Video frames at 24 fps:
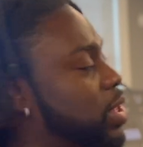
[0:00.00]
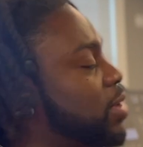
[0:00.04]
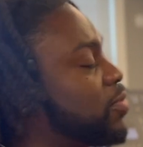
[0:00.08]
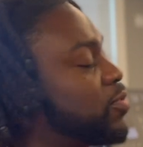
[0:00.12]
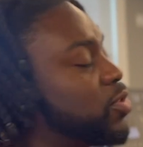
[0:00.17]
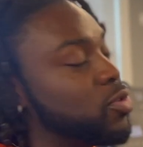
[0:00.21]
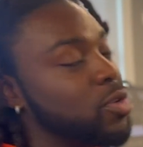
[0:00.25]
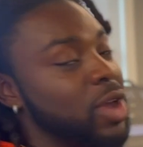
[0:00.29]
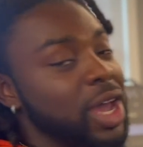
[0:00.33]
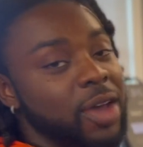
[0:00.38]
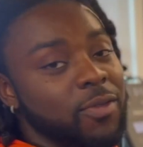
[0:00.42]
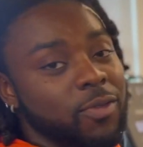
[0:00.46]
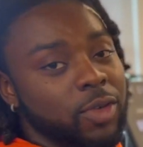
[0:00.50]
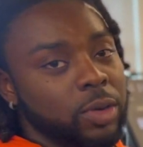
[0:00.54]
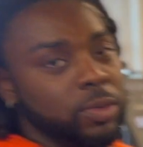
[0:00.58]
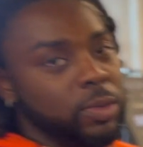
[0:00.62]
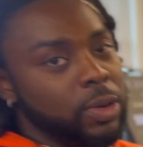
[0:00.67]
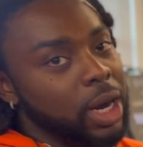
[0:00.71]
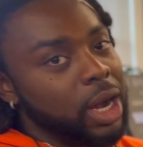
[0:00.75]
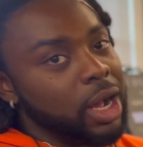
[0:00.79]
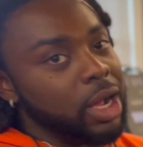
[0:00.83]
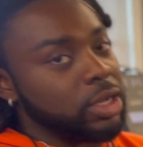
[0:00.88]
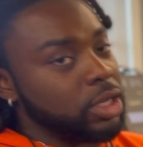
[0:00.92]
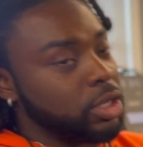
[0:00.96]
if you have a
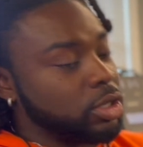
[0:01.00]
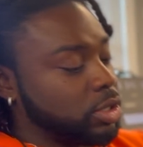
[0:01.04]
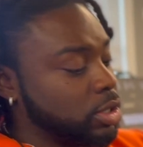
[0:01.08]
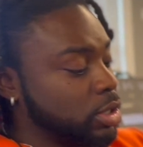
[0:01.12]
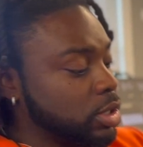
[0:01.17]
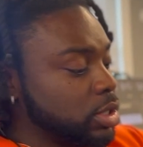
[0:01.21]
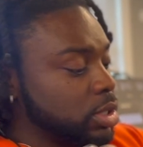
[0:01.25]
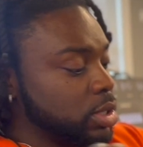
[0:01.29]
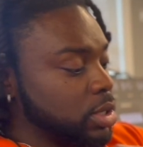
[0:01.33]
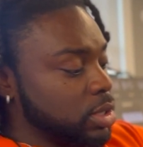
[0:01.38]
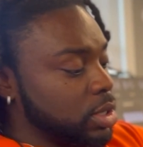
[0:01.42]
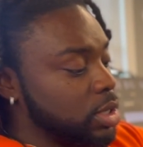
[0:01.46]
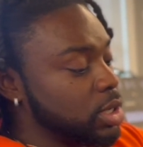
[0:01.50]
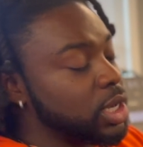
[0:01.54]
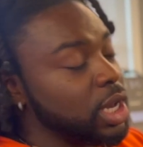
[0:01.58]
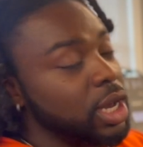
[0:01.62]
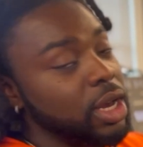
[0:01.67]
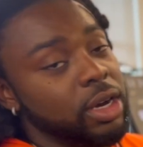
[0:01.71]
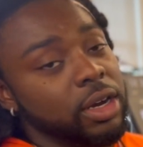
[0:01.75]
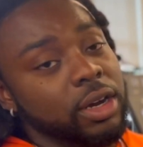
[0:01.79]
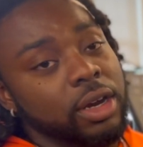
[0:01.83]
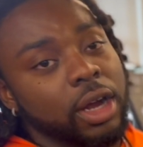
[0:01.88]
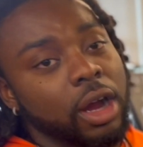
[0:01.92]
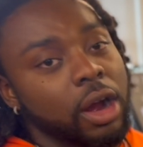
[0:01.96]
watch, look
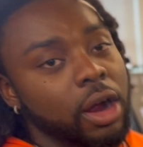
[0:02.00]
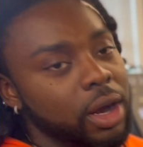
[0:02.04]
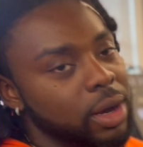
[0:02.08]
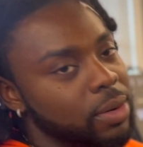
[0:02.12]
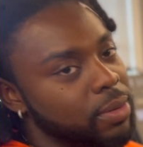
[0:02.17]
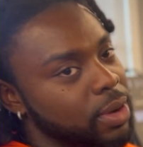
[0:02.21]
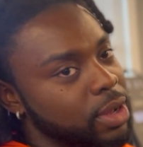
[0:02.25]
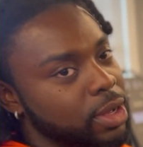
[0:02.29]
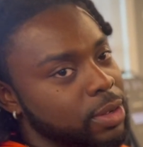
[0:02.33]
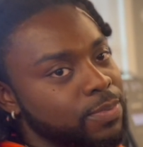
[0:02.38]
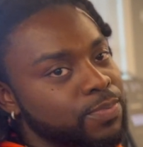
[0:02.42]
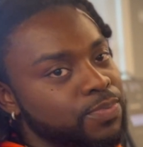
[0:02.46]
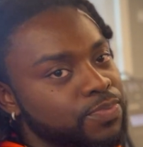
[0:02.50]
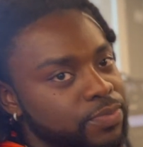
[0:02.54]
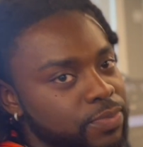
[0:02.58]
at her heart rate.